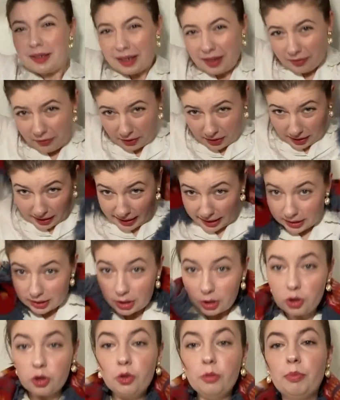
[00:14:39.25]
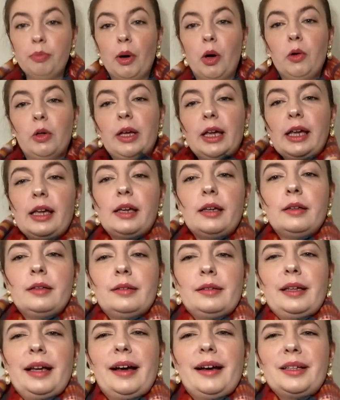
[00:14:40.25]
I feel like it's too bulky.
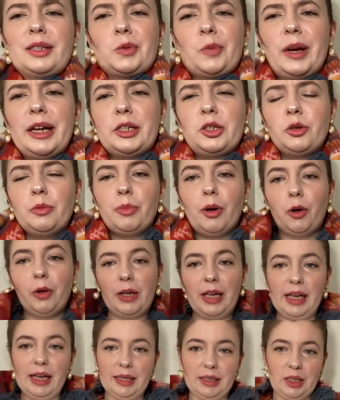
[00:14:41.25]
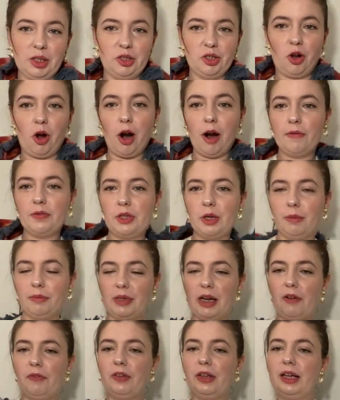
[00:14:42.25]
Yeah, it's way too bulky as a scarf. So I'm
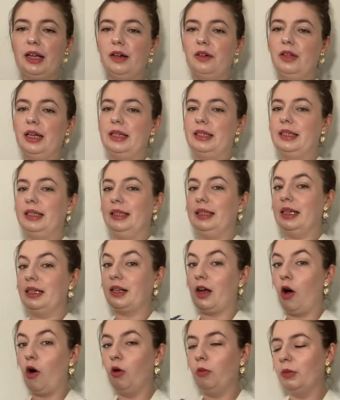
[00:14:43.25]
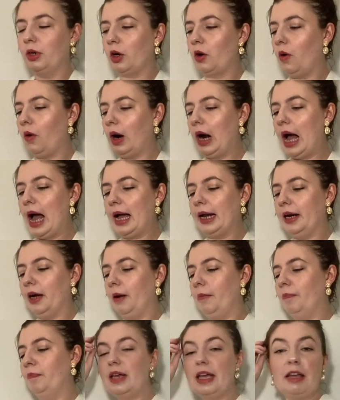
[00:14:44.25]
definitely gonna list this as a home decor
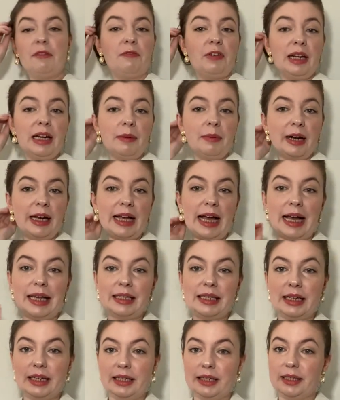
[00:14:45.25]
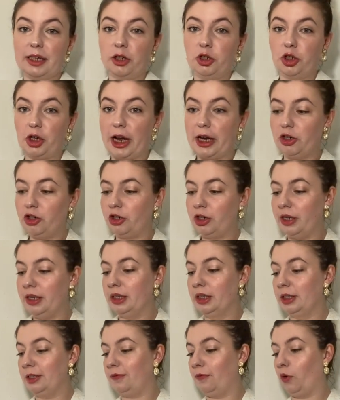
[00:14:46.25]
item. If anybody has any
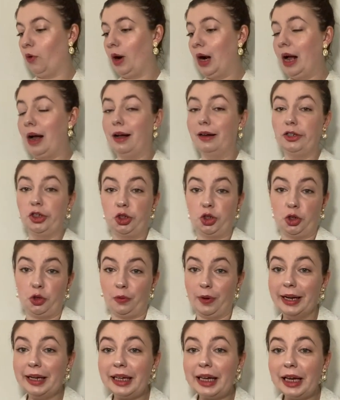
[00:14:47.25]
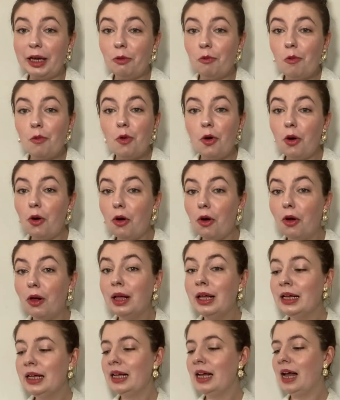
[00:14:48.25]
suggestions for unshrinking
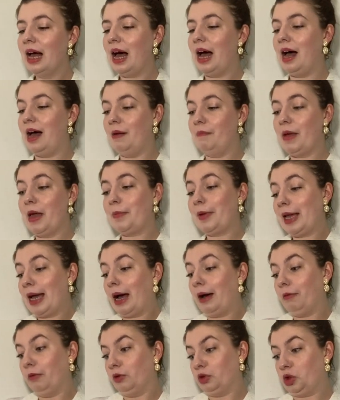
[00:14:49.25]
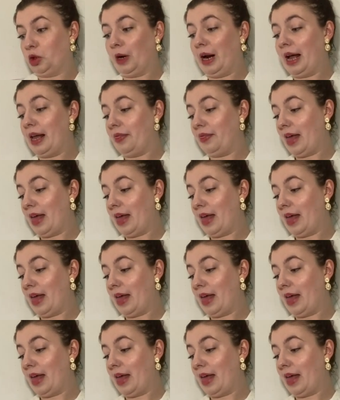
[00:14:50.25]
wool, maybe I will try